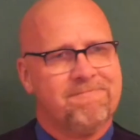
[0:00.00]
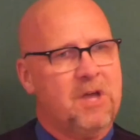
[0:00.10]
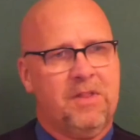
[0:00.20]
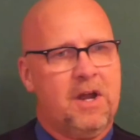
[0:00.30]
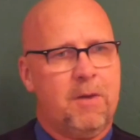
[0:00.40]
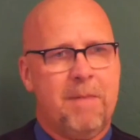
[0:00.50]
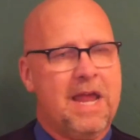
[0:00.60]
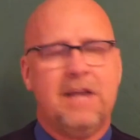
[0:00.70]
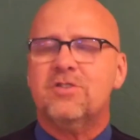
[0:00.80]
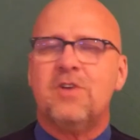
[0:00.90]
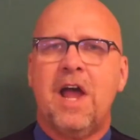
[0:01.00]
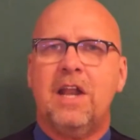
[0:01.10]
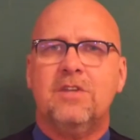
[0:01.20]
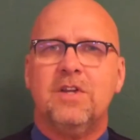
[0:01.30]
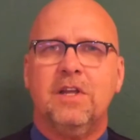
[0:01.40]
their main
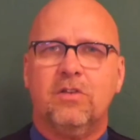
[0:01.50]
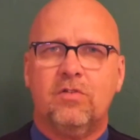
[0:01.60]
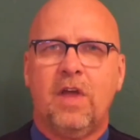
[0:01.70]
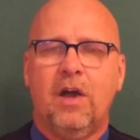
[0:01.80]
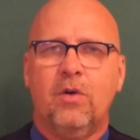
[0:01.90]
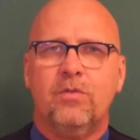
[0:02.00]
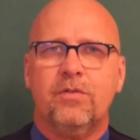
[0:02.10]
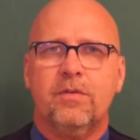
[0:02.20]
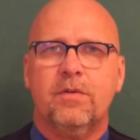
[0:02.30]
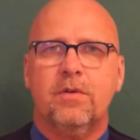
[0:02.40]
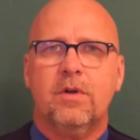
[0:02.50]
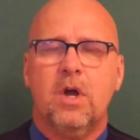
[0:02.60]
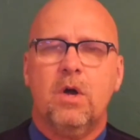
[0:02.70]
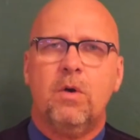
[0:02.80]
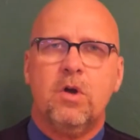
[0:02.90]
strategy is sales.
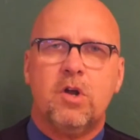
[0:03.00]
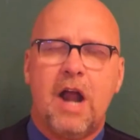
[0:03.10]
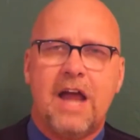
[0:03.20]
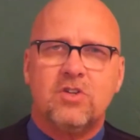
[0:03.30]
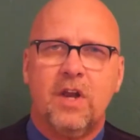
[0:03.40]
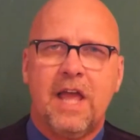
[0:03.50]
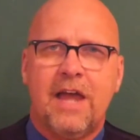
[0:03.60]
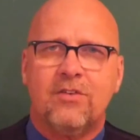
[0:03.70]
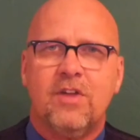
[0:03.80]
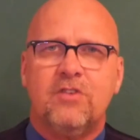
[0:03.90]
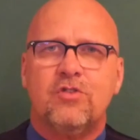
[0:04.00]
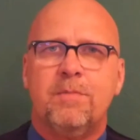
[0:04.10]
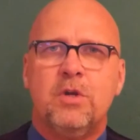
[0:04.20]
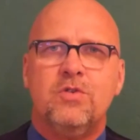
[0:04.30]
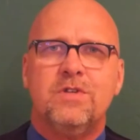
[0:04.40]
Ruger actually has
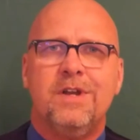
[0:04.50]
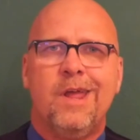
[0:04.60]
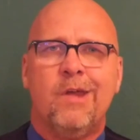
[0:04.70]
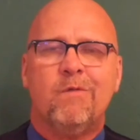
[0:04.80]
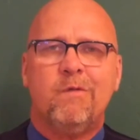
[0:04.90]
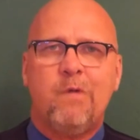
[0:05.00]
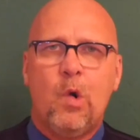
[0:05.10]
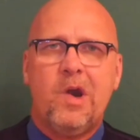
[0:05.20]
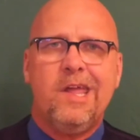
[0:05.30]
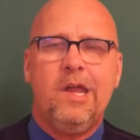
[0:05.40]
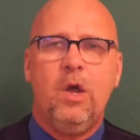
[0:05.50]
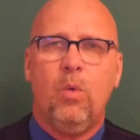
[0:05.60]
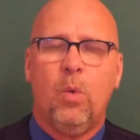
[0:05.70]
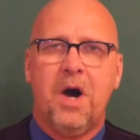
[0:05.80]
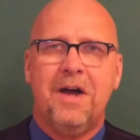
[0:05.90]
distribution in
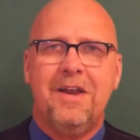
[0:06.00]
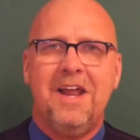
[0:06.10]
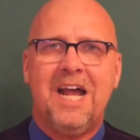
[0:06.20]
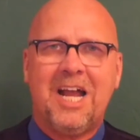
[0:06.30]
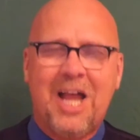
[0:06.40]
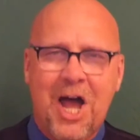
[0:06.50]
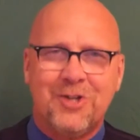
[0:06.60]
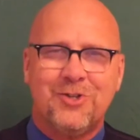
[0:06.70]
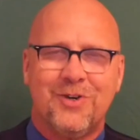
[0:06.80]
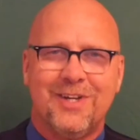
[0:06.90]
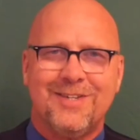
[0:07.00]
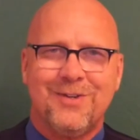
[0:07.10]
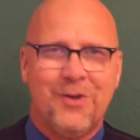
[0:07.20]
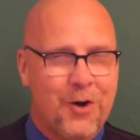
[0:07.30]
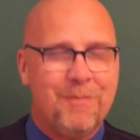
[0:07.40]
41 countries.
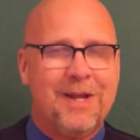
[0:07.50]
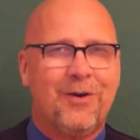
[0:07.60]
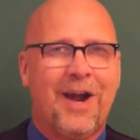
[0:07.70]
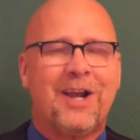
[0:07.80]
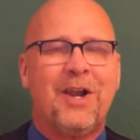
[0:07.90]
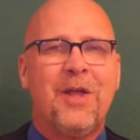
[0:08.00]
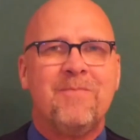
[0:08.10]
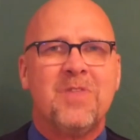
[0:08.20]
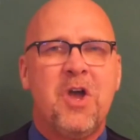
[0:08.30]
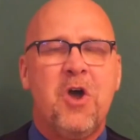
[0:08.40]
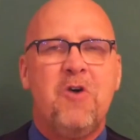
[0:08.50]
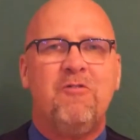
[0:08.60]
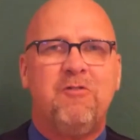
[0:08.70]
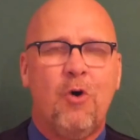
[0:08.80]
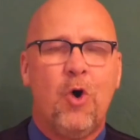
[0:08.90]
You heard me correctly,
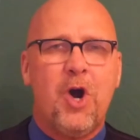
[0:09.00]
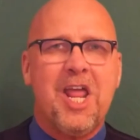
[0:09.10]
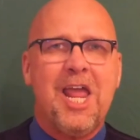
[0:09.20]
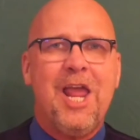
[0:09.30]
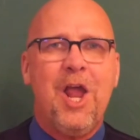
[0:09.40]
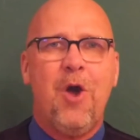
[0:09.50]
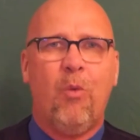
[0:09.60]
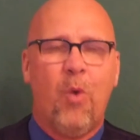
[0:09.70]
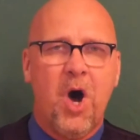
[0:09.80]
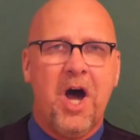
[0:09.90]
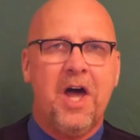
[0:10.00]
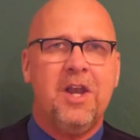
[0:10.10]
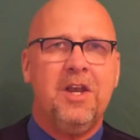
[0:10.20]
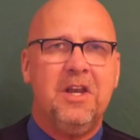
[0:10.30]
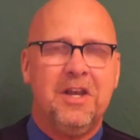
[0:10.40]

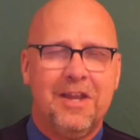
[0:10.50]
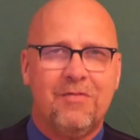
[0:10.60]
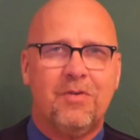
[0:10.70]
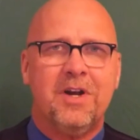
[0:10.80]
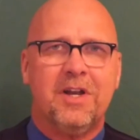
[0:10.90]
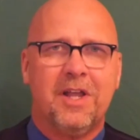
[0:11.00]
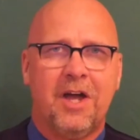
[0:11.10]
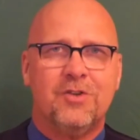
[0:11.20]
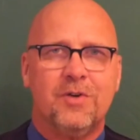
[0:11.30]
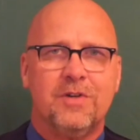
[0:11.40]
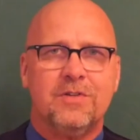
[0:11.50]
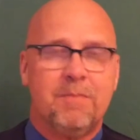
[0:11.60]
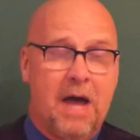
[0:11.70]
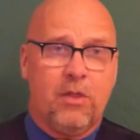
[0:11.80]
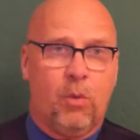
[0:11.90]
41 different countries. And
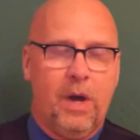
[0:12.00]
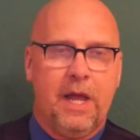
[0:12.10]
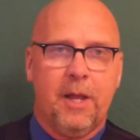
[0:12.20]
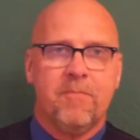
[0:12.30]
by the way,